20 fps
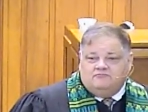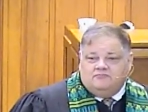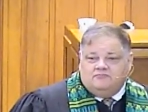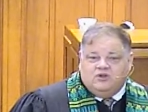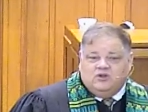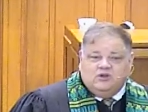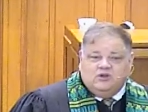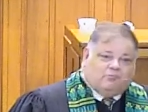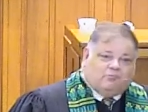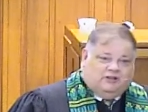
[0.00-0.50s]

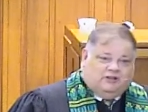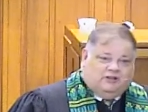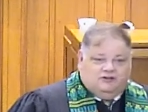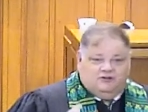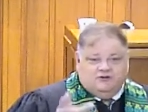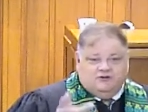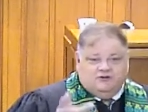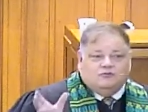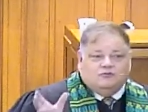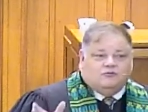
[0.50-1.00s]
your
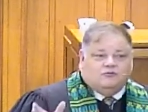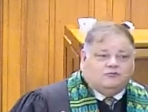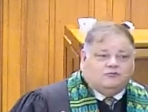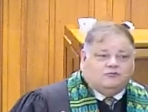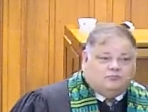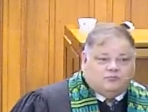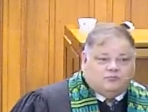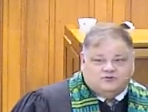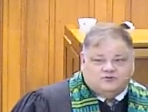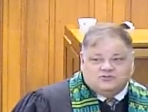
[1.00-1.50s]
political
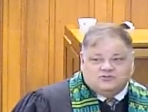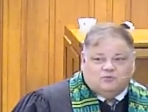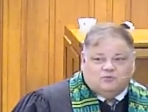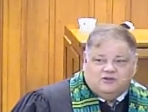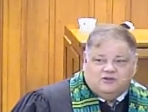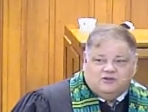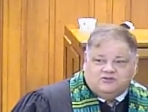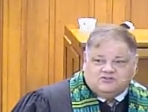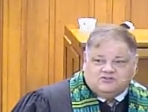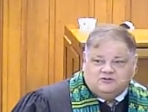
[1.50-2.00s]

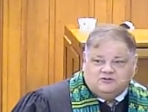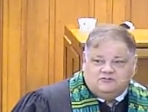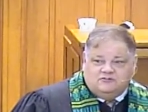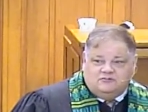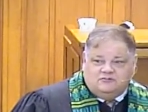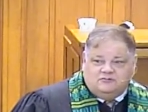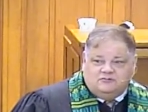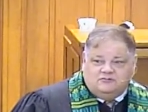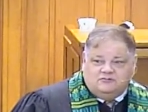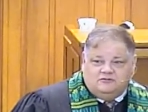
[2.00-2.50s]
persuasion,
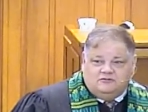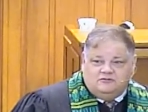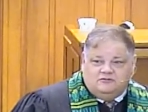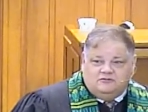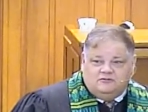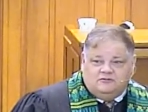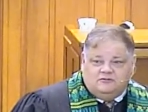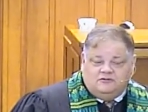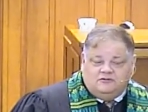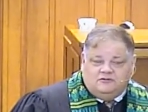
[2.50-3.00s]

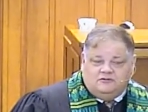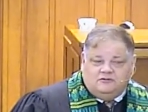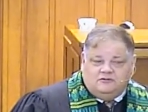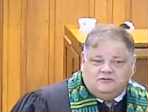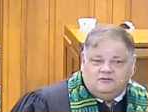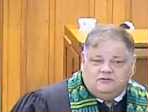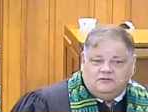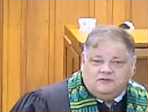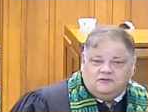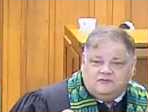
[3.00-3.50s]

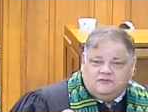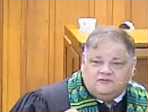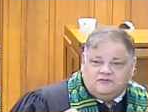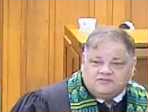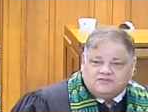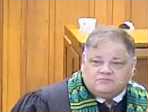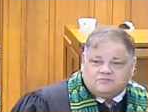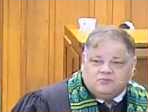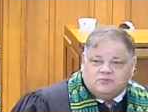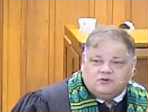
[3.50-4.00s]

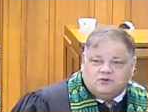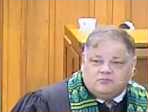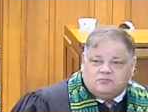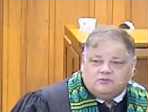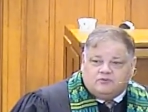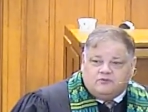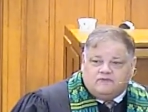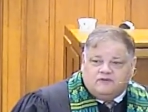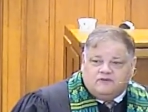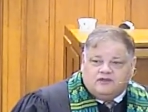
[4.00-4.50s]
this book
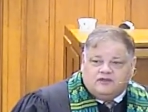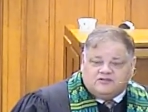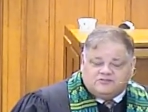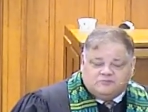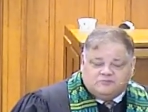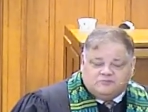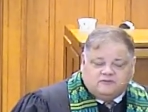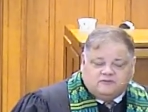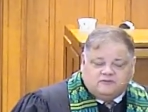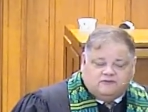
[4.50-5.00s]
provides
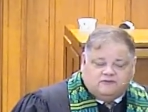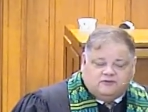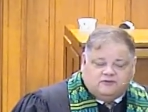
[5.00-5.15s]
beautiful